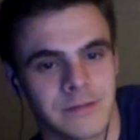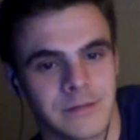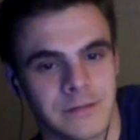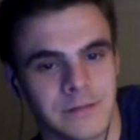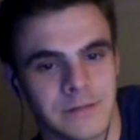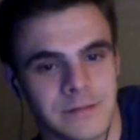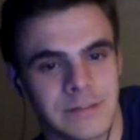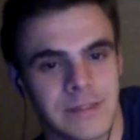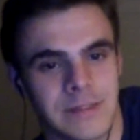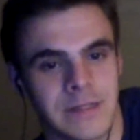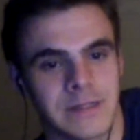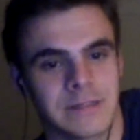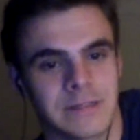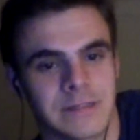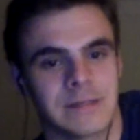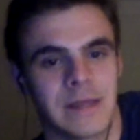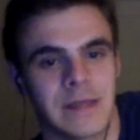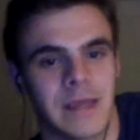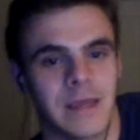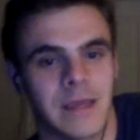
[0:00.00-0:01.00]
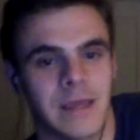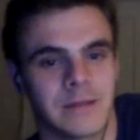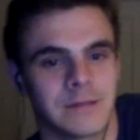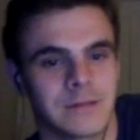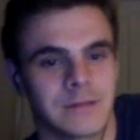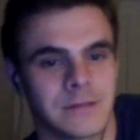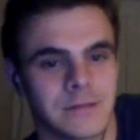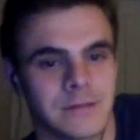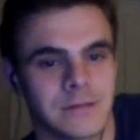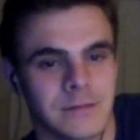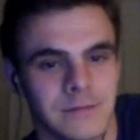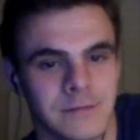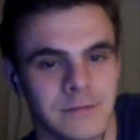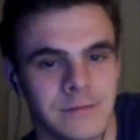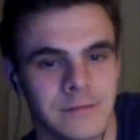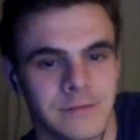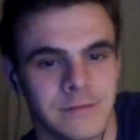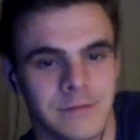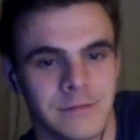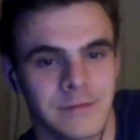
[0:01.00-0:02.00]
city-states,
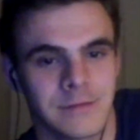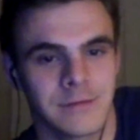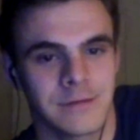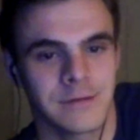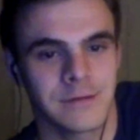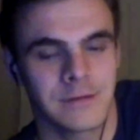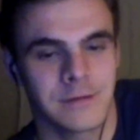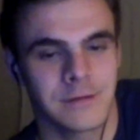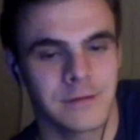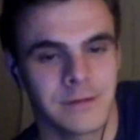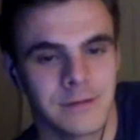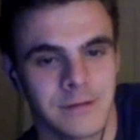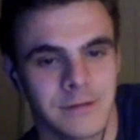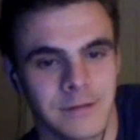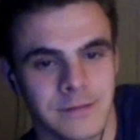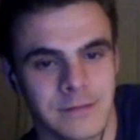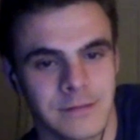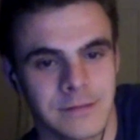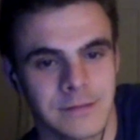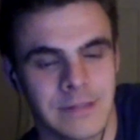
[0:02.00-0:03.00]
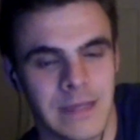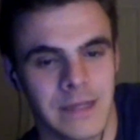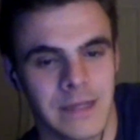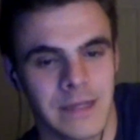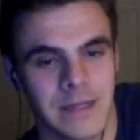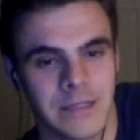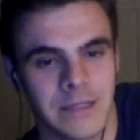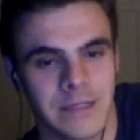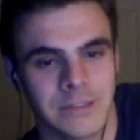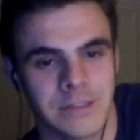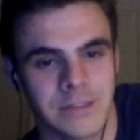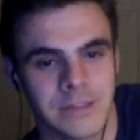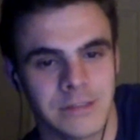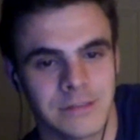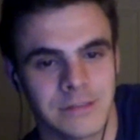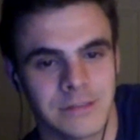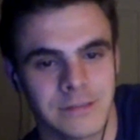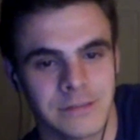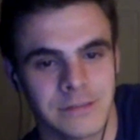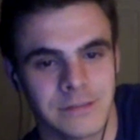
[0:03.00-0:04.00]
state
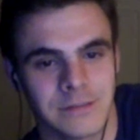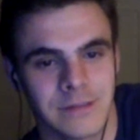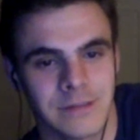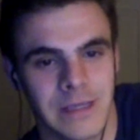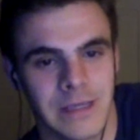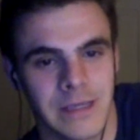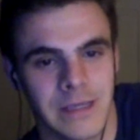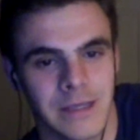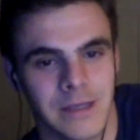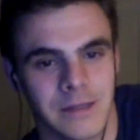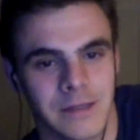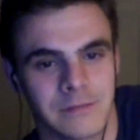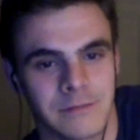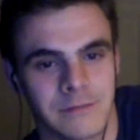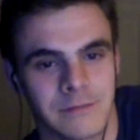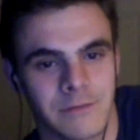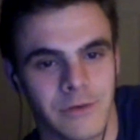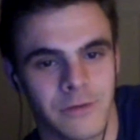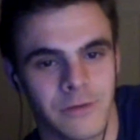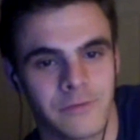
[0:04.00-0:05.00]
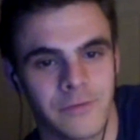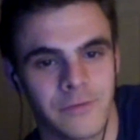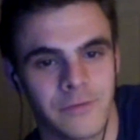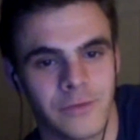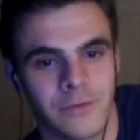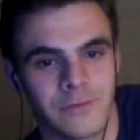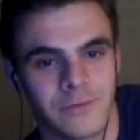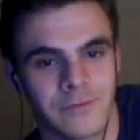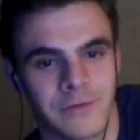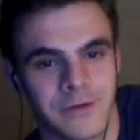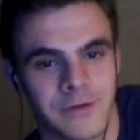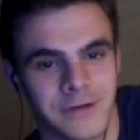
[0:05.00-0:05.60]
nations, and grow food for